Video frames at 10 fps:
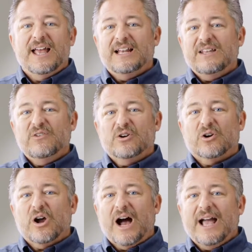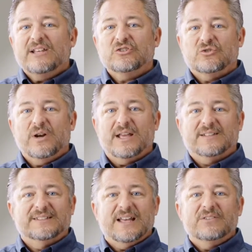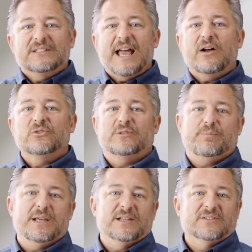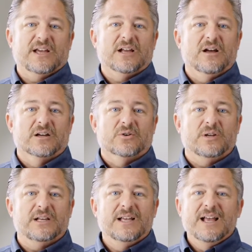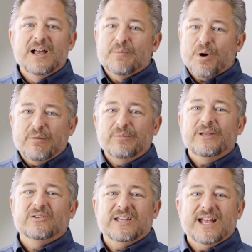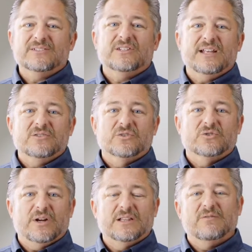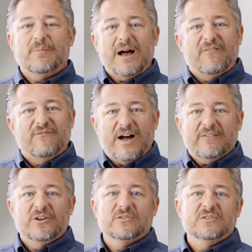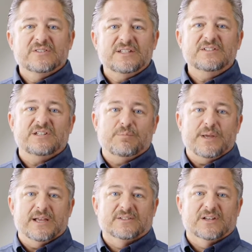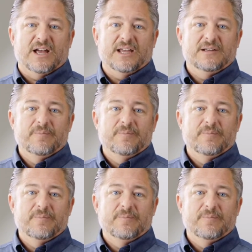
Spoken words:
And even our high-strength 7,000 psi concrete probably only has a tensile strength of about 560 psi.